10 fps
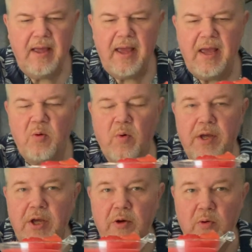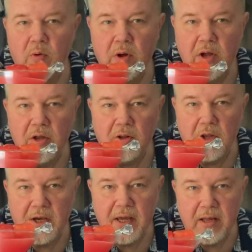And will you
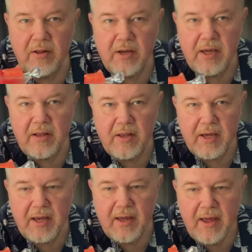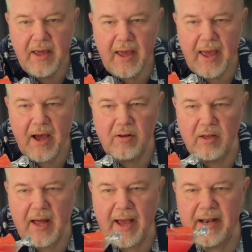looky, looky, looky. How
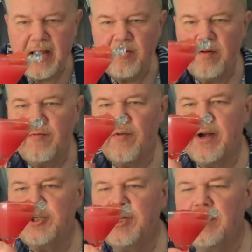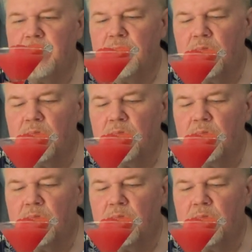light and refreshing.